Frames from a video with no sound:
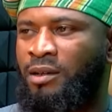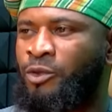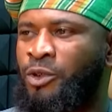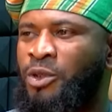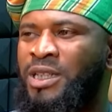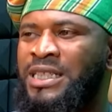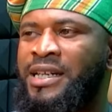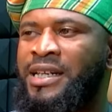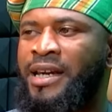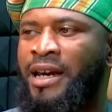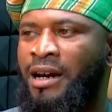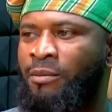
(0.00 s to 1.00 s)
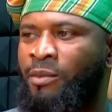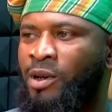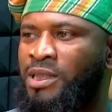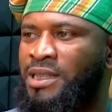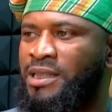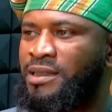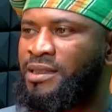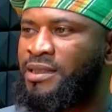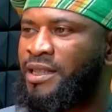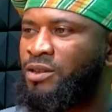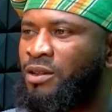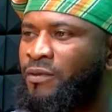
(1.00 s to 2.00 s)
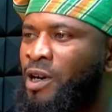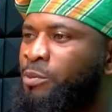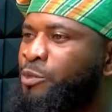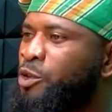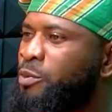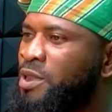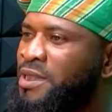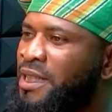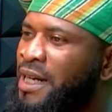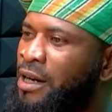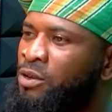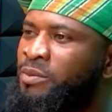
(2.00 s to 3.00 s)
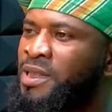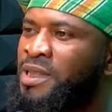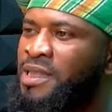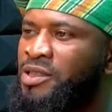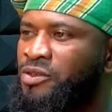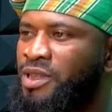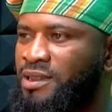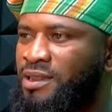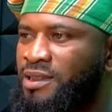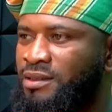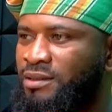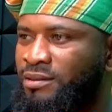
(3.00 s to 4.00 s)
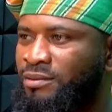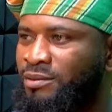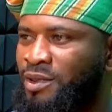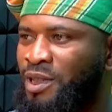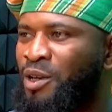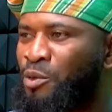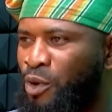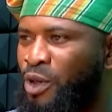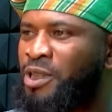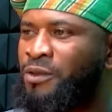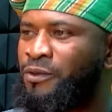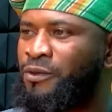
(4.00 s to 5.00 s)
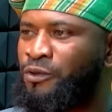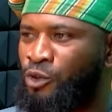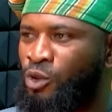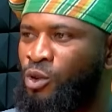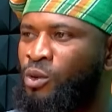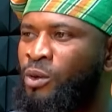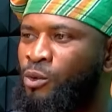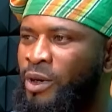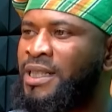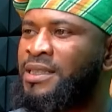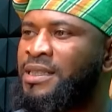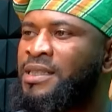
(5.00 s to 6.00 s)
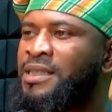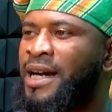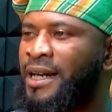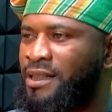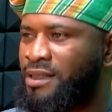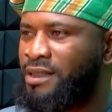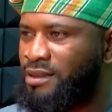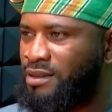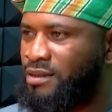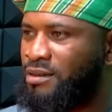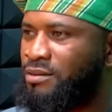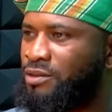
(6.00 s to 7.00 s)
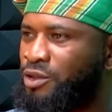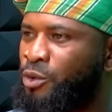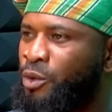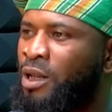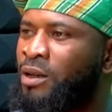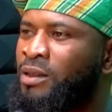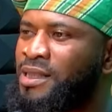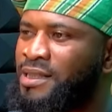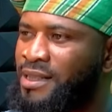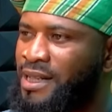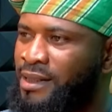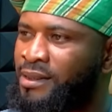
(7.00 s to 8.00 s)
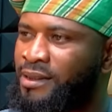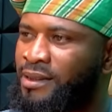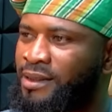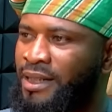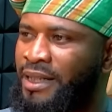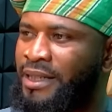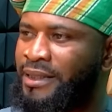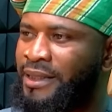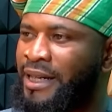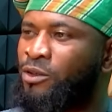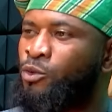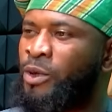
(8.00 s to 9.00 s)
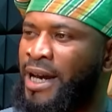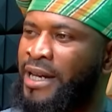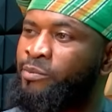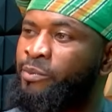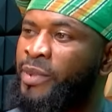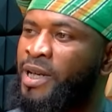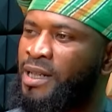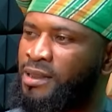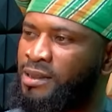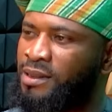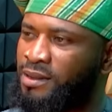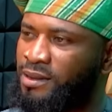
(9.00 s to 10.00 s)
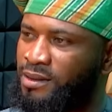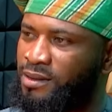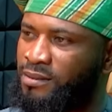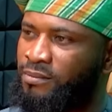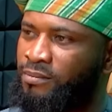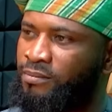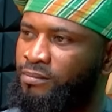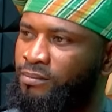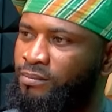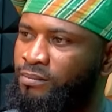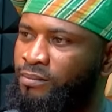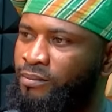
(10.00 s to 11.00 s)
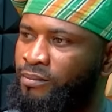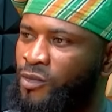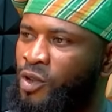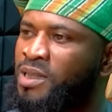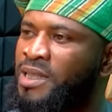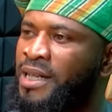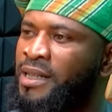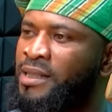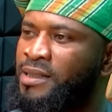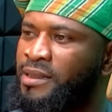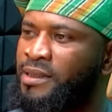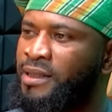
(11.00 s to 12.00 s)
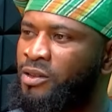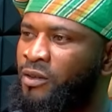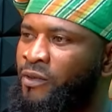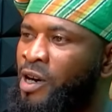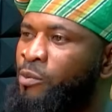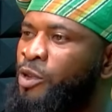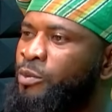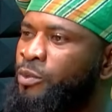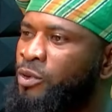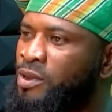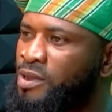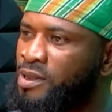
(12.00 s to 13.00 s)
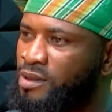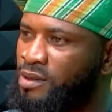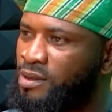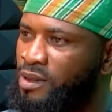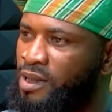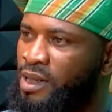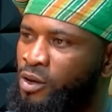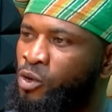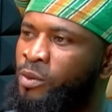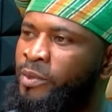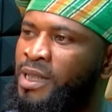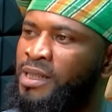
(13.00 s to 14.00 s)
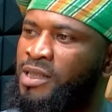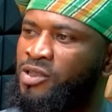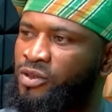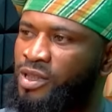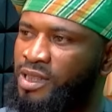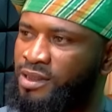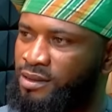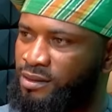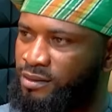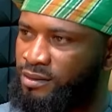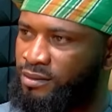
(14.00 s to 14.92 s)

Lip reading: we don't care about the state of our pupils that are roaming the streets. But if you know who a teacher is, you will understand that we are in pains concerning the state of our pupils roaming the streets,